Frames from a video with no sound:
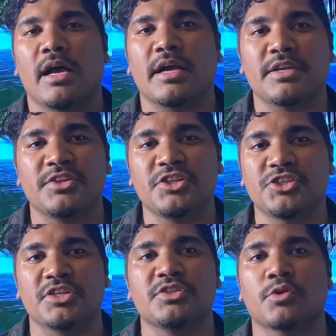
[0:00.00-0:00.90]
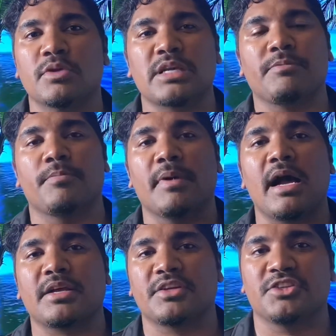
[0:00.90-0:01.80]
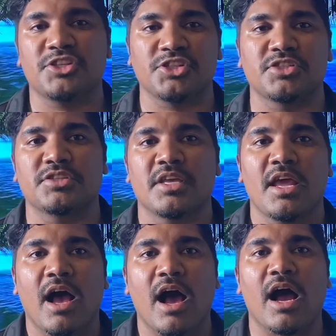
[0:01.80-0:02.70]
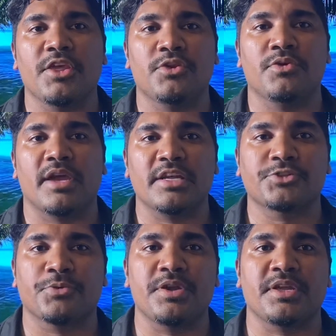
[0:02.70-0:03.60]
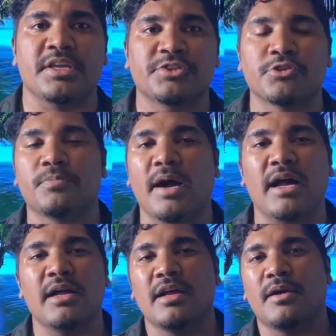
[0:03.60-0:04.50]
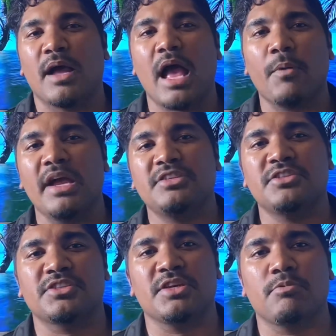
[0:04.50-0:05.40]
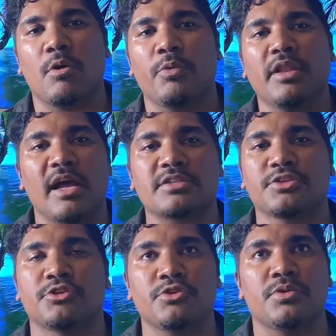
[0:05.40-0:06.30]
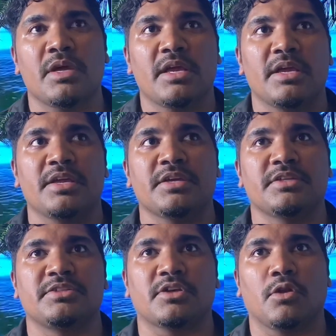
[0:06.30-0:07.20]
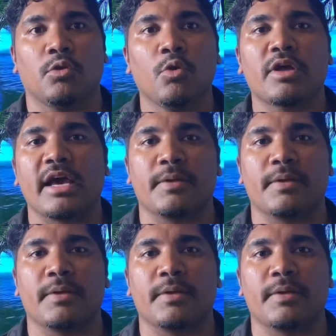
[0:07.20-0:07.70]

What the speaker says: conditions or what type of market conditions are you entering into. But our agency, what we like to do is look at a